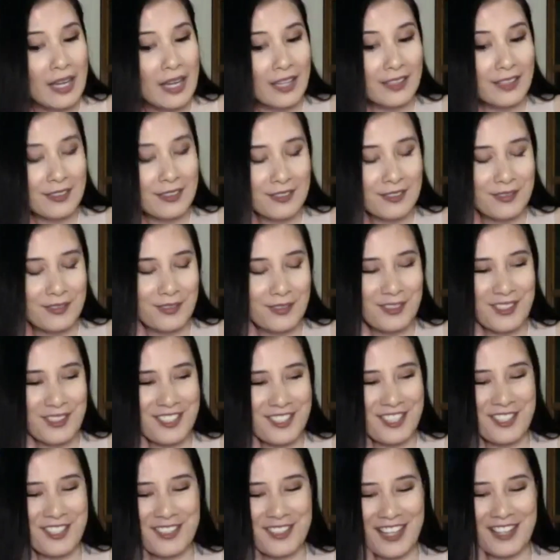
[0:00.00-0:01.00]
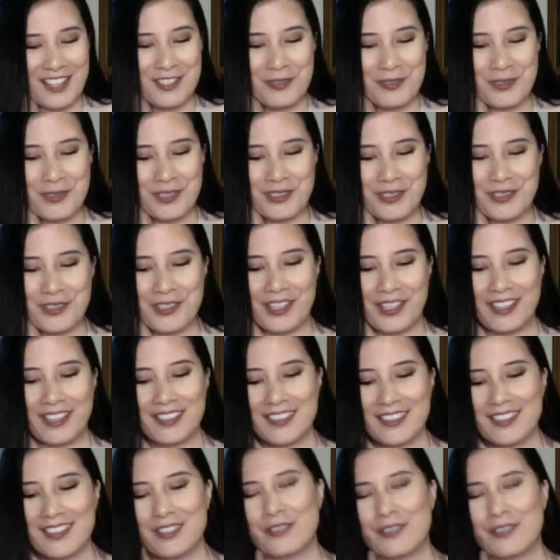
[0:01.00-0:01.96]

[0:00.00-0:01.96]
And just the last one, Craig,